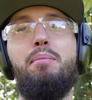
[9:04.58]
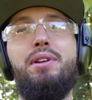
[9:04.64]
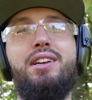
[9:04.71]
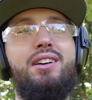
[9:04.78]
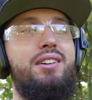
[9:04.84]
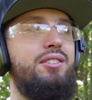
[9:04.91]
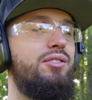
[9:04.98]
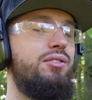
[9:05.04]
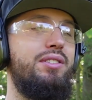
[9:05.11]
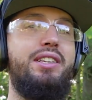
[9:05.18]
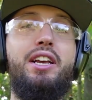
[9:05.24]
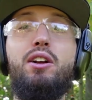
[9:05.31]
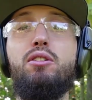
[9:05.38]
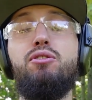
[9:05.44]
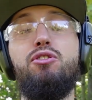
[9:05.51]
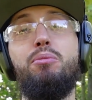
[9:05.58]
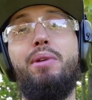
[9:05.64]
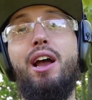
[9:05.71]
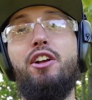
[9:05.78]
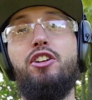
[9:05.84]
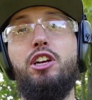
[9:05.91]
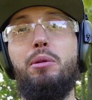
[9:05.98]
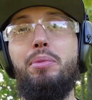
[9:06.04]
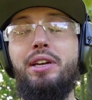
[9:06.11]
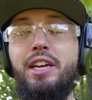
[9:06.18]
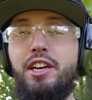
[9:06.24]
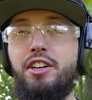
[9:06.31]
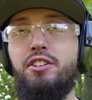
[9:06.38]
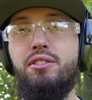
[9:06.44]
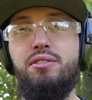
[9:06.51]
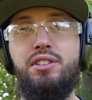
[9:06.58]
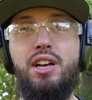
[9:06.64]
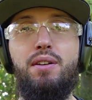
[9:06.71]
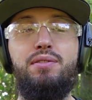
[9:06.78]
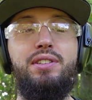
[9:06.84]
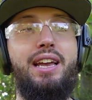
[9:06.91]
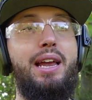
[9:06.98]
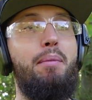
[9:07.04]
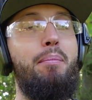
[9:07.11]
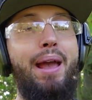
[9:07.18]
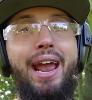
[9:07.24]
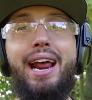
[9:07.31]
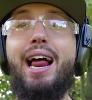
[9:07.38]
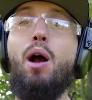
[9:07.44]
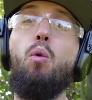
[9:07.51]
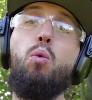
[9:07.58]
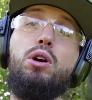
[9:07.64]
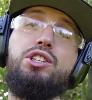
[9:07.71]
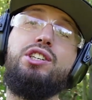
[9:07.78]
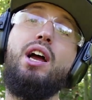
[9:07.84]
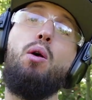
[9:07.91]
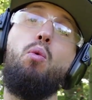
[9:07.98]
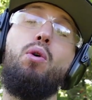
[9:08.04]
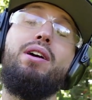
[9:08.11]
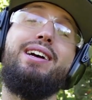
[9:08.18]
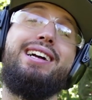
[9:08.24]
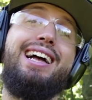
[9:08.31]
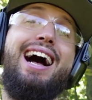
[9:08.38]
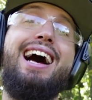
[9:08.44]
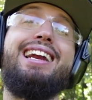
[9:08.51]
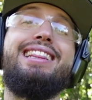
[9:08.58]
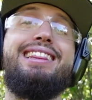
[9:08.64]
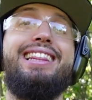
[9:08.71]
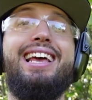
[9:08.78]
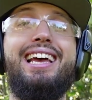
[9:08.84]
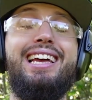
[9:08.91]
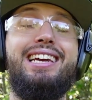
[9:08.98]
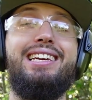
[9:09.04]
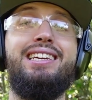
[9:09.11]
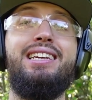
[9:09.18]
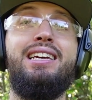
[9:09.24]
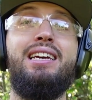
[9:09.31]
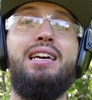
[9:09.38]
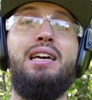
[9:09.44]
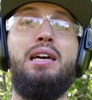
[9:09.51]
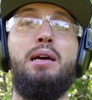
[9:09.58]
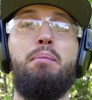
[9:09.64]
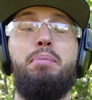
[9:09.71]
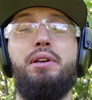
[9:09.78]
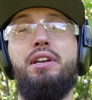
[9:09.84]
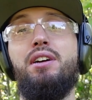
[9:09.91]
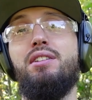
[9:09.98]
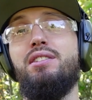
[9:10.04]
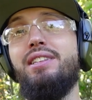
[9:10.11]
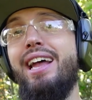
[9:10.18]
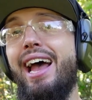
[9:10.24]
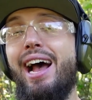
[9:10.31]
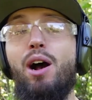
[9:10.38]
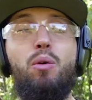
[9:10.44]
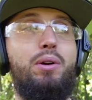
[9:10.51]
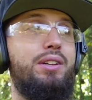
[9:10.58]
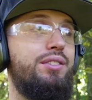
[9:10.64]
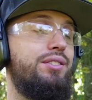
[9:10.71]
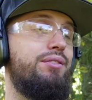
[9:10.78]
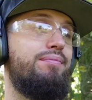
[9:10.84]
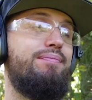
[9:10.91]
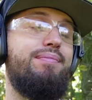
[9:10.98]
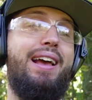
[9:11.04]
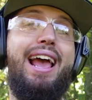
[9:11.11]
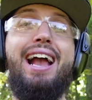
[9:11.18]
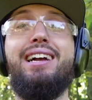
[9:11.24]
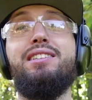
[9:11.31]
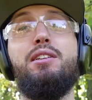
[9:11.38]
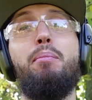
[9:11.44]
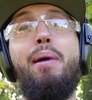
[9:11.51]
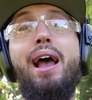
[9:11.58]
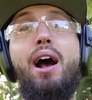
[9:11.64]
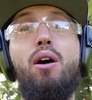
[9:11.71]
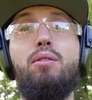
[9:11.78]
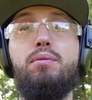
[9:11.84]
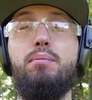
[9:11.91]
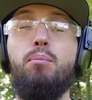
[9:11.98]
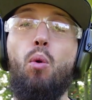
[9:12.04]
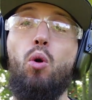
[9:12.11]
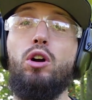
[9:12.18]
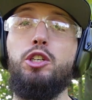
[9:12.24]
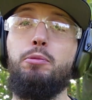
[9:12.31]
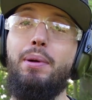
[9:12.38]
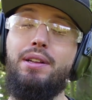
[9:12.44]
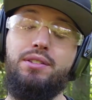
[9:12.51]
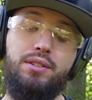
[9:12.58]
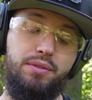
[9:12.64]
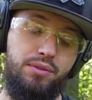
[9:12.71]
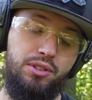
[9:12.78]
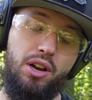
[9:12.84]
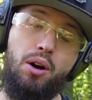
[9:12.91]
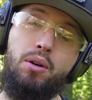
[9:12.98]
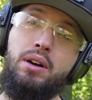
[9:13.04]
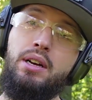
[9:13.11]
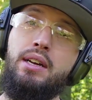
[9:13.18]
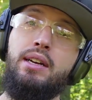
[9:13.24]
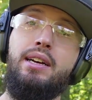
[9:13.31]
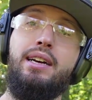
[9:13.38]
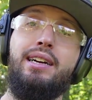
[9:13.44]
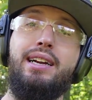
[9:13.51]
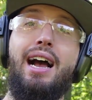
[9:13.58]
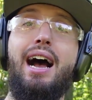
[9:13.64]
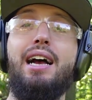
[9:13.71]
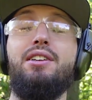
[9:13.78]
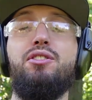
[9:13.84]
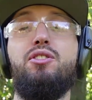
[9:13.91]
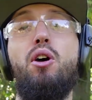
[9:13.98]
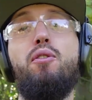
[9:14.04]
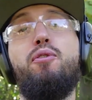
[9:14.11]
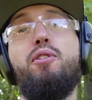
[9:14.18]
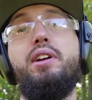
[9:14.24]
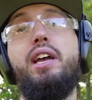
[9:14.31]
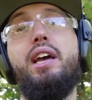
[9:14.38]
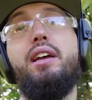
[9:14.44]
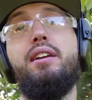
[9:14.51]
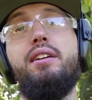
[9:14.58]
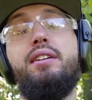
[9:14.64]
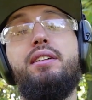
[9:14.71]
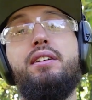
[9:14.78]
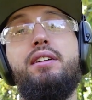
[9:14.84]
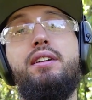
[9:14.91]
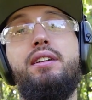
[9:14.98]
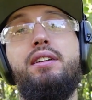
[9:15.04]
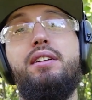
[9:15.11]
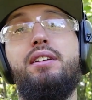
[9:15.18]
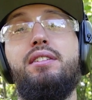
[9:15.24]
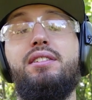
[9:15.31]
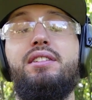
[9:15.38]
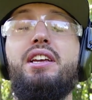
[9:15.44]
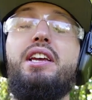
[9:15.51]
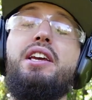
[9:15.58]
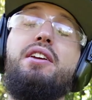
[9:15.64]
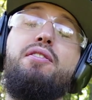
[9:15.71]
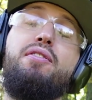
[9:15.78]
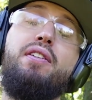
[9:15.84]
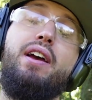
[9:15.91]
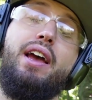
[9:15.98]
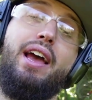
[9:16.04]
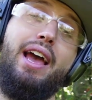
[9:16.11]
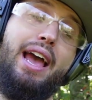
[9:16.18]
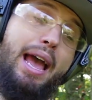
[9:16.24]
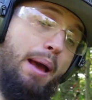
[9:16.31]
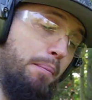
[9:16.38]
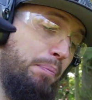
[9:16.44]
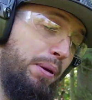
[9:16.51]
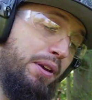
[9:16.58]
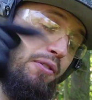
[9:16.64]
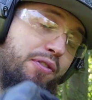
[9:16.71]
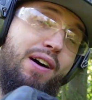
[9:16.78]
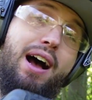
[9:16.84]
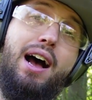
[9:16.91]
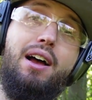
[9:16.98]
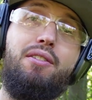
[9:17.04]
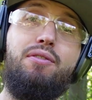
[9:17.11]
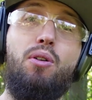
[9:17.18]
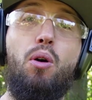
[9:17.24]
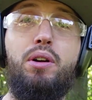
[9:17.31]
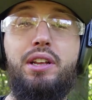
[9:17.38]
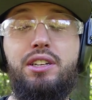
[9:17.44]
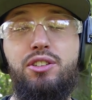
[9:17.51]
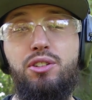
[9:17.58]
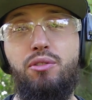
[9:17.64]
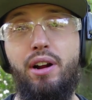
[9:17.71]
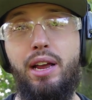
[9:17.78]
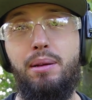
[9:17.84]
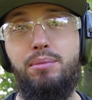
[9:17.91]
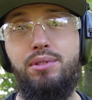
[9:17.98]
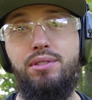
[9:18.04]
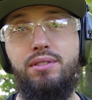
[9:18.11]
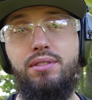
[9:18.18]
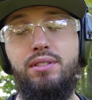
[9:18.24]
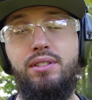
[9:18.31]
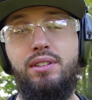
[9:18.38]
because years from now you're going to be kicking yourself saying, man, I wish I would have got it then, because now it's X amount more expensive. So guys, don't forget Steve MP5 on the Instagrams,